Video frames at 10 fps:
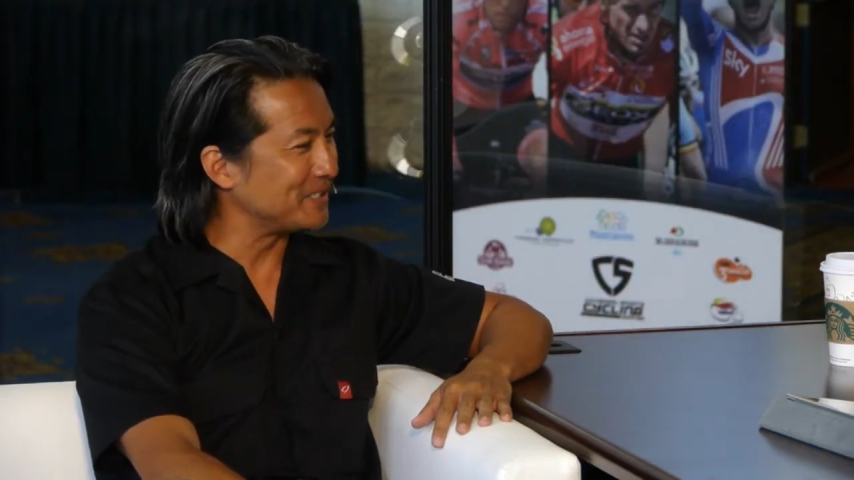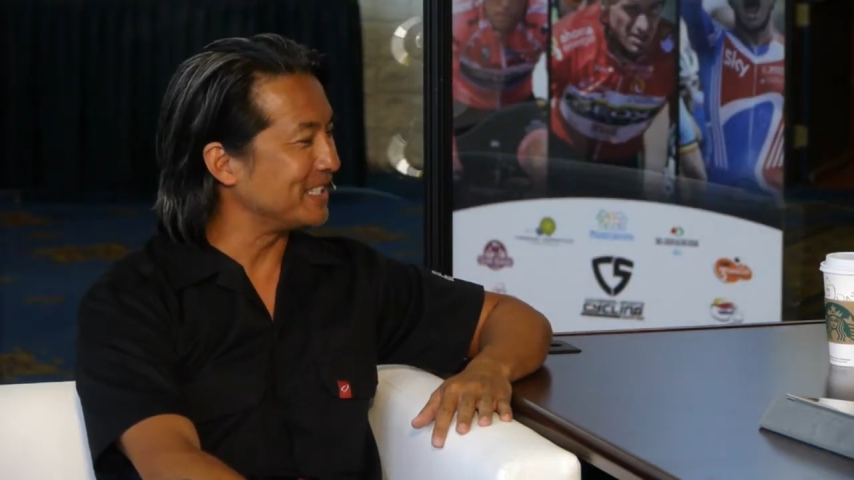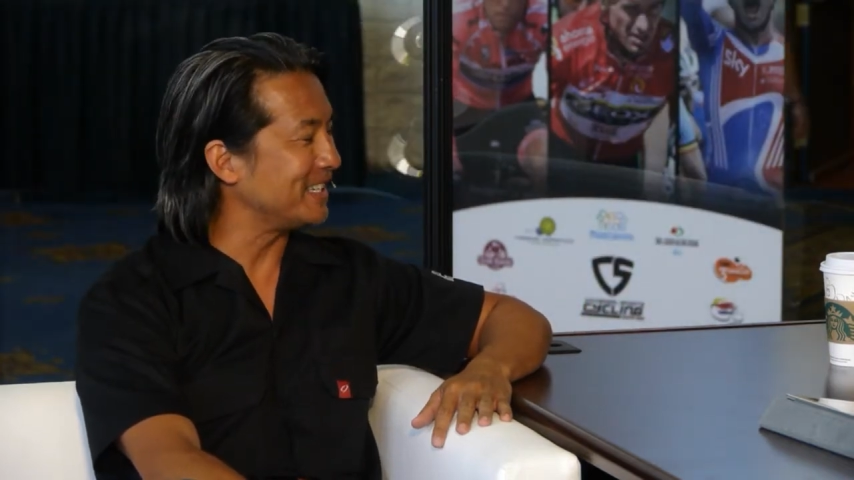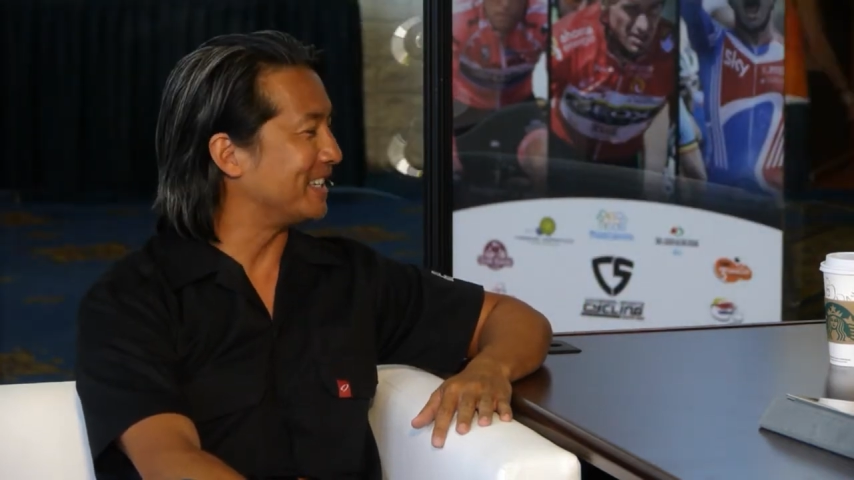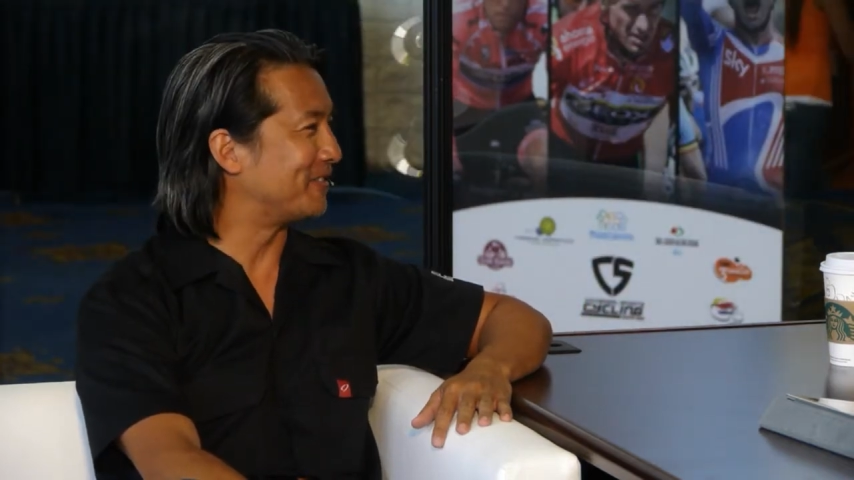was
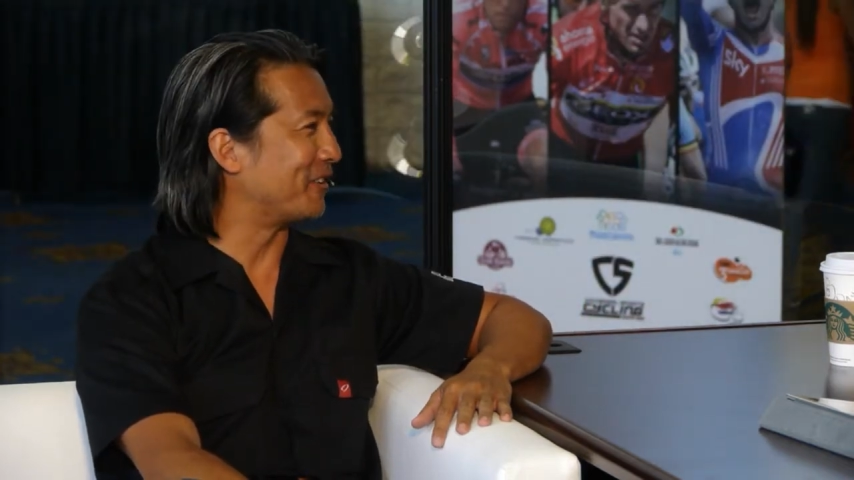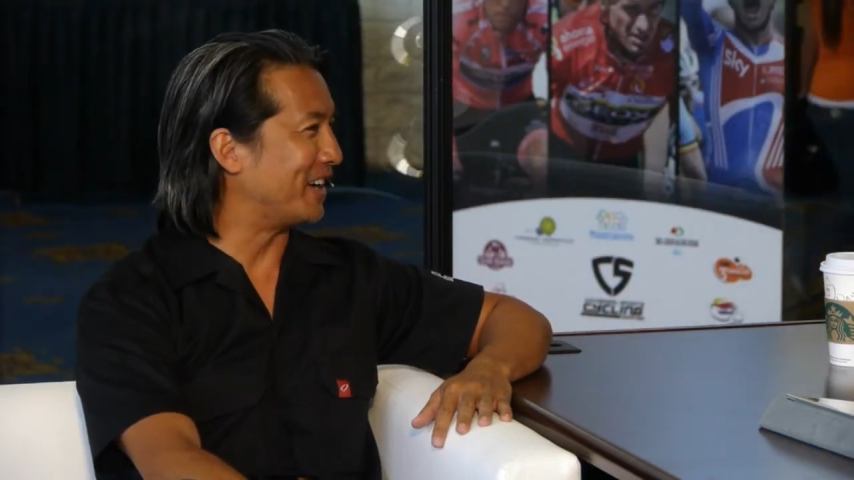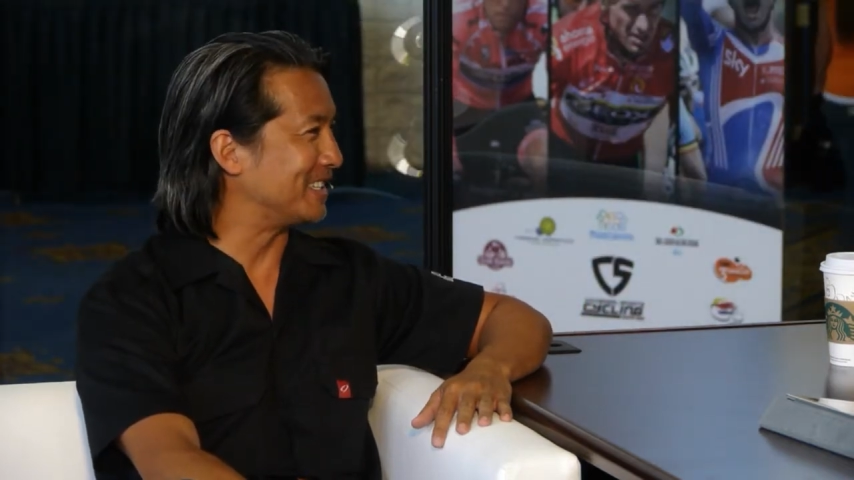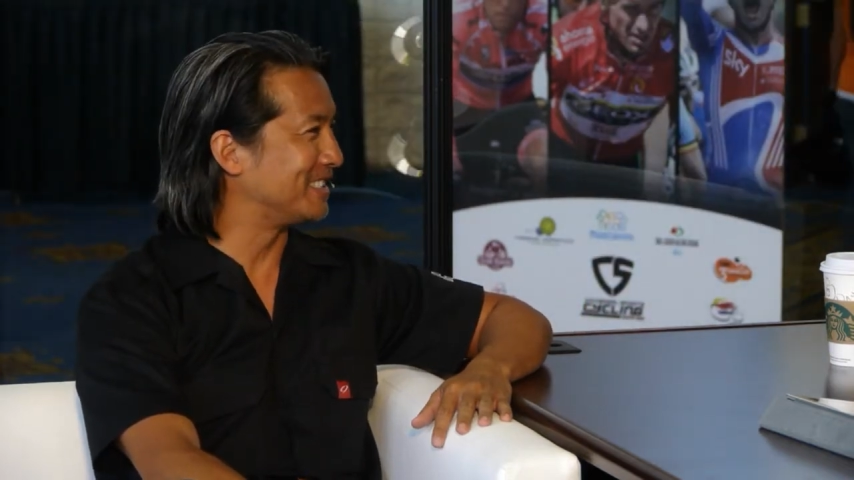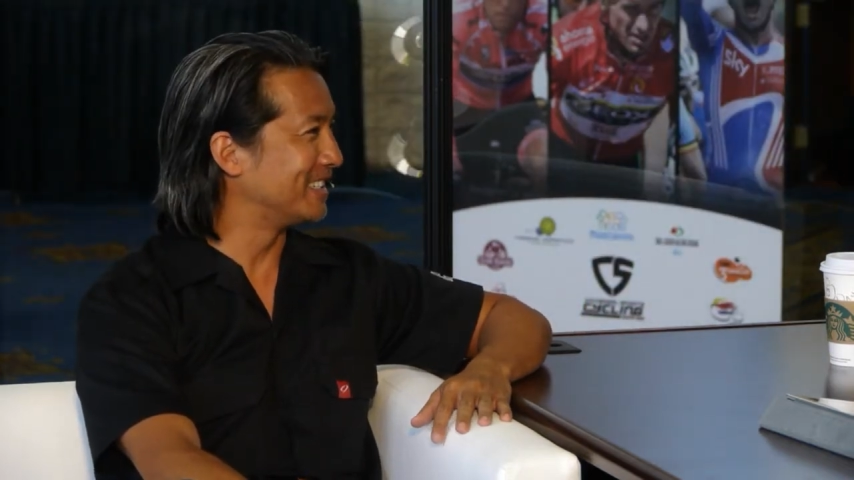neat for
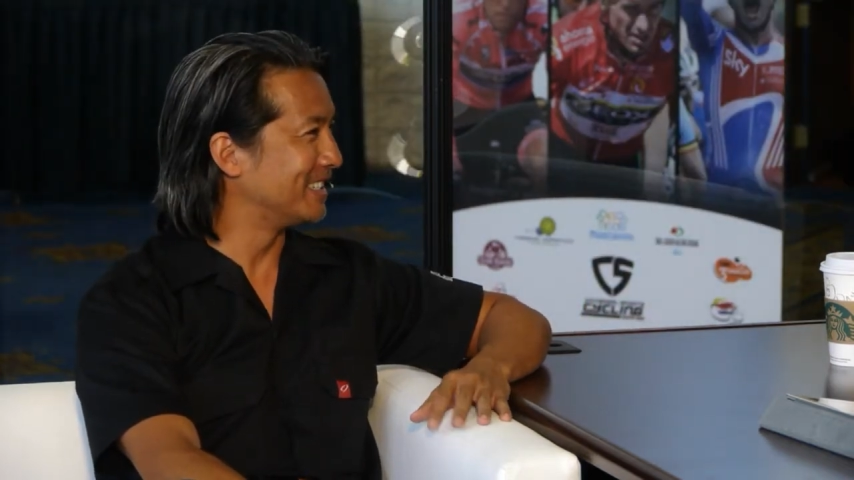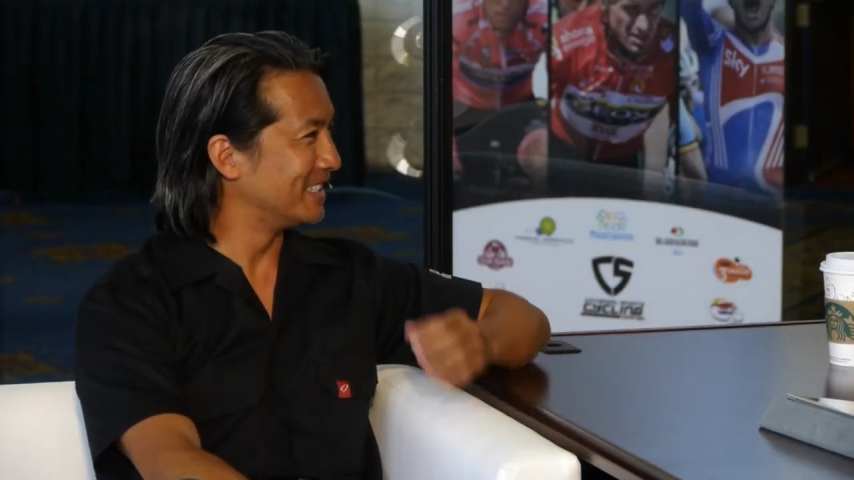us.